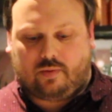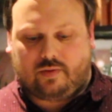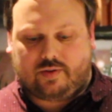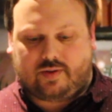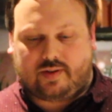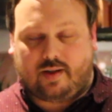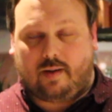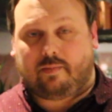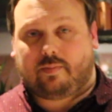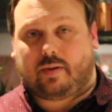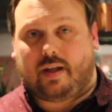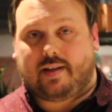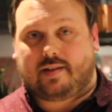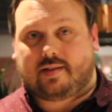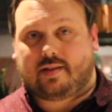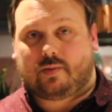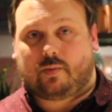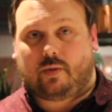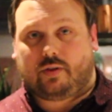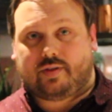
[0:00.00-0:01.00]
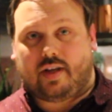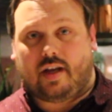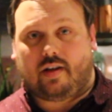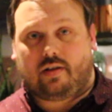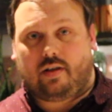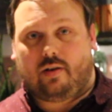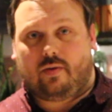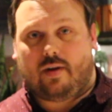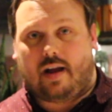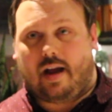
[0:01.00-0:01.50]
some places will tell
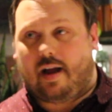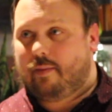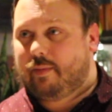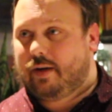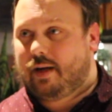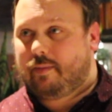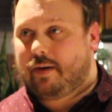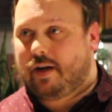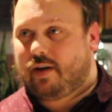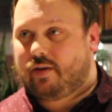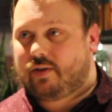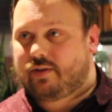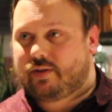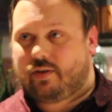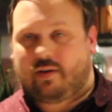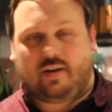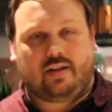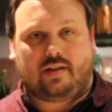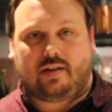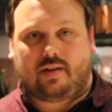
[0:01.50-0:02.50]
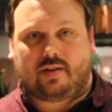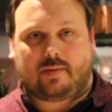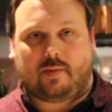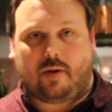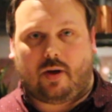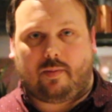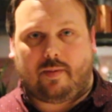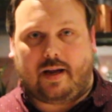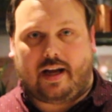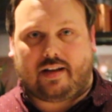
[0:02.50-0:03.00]
you how many barrels are in their
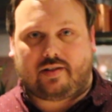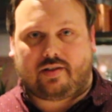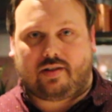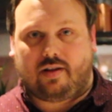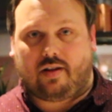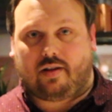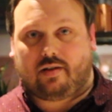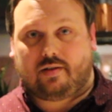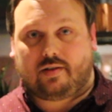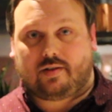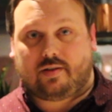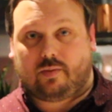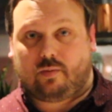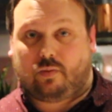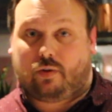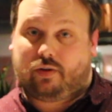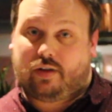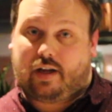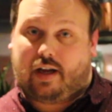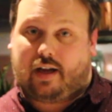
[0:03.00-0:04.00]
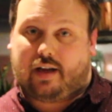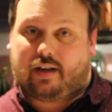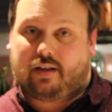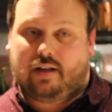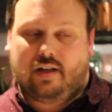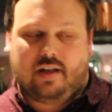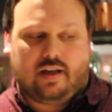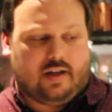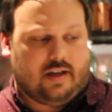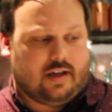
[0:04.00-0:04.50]
small batch, and others will not.
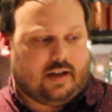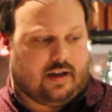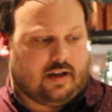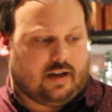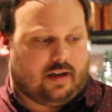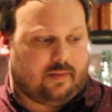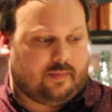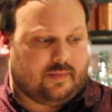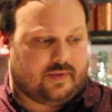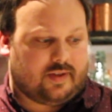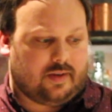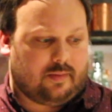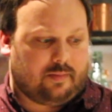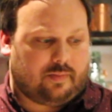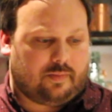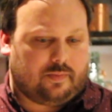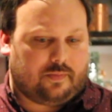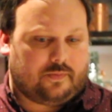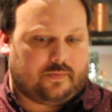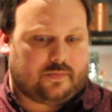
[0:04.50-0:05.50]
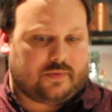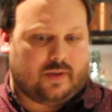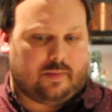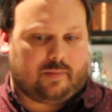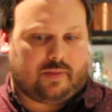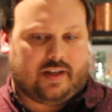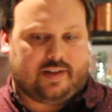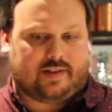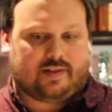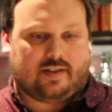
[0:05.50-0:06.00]
Some
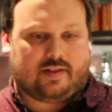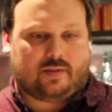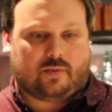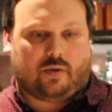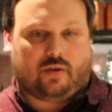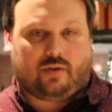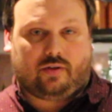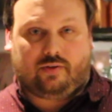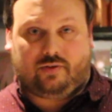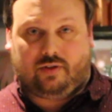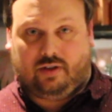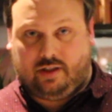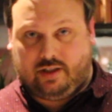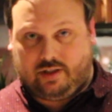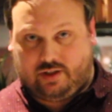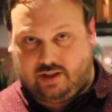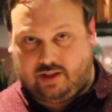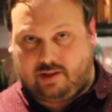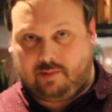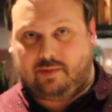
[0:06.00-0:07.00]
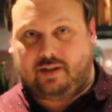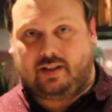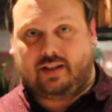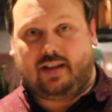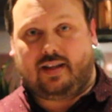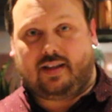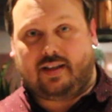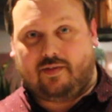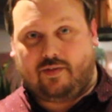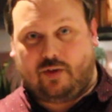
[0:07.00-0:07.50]
places will
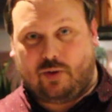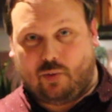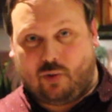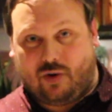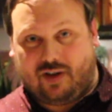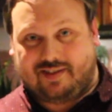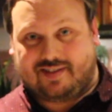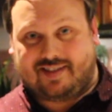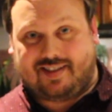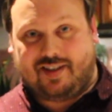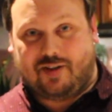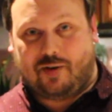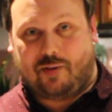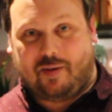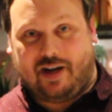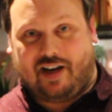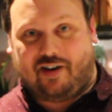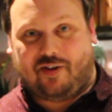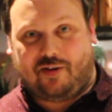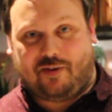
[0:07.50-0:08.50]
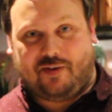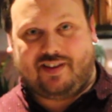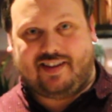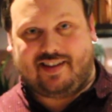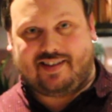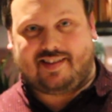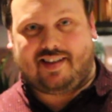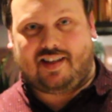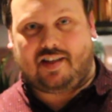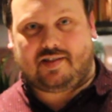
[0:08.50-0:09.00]
legitimately give you one single barrel when
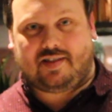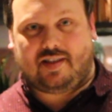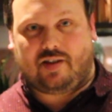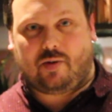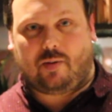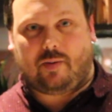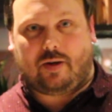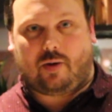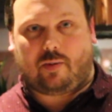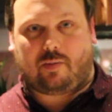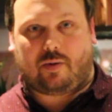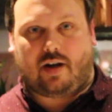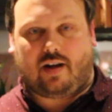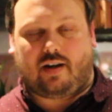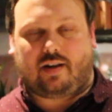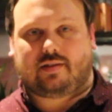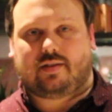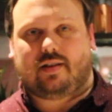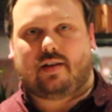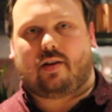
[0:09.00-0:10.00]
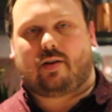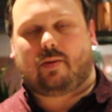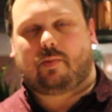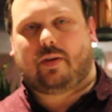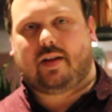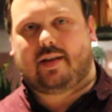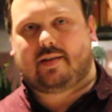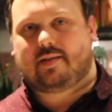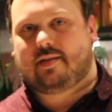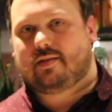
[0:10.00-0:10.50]
they say a single barrel product, and other
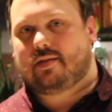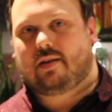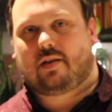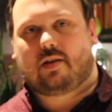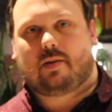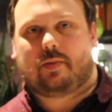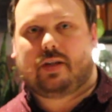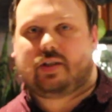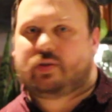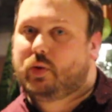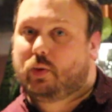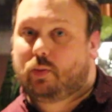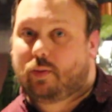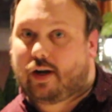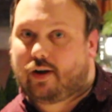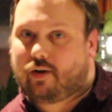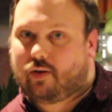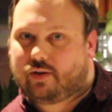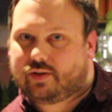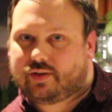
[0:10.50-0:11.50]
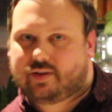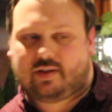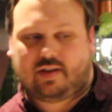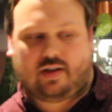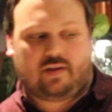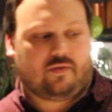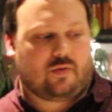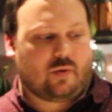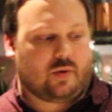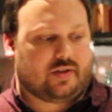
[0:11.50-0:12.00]
places it could be 2 barrels,
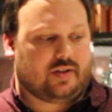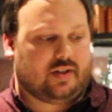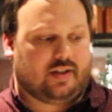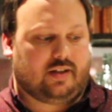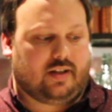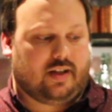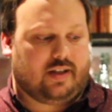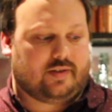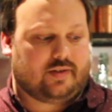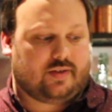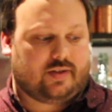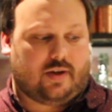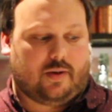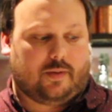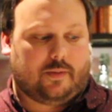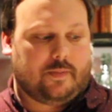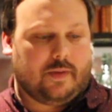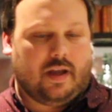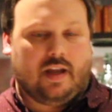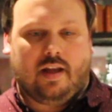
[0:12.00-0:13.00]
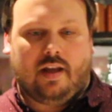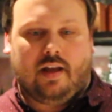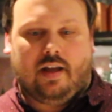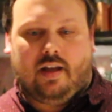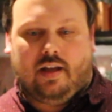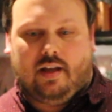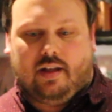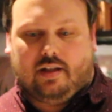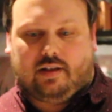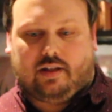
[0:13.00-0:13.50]
unfortunately. So
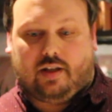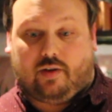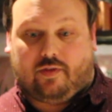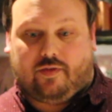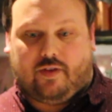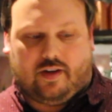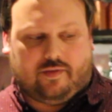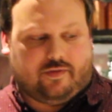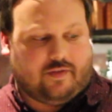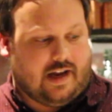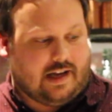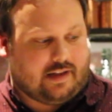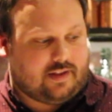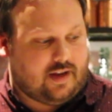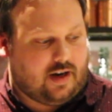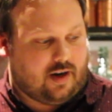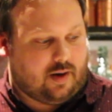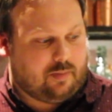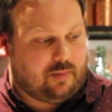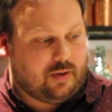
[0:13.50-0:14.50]
little fun fact there.